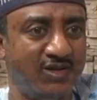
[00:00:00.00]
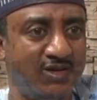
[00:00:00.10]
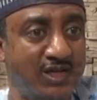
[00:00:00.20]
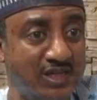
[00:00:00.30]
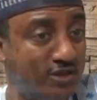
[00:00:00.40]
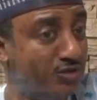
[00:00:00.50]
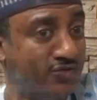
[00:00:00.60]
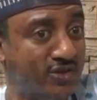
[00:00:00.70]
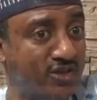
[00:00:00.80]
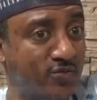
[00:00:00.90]
The essence of
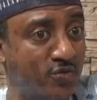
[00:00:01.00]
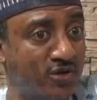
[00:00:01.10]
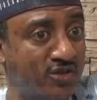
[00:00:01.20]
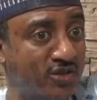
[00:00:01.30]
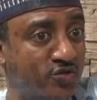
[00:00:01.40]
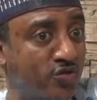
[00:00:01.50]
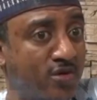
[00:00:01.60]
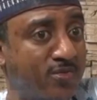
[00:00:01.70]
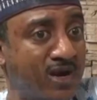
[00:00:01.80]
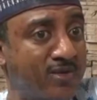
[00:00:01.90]
creating police is to
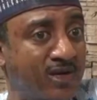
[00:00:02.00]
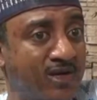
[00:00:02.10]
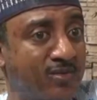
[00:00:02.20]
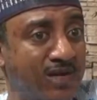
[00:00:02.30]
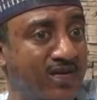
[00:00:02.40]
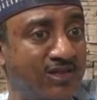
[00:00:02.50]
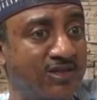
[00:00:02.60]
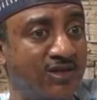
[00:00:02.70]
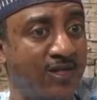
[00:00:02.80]
curb crime and criminality.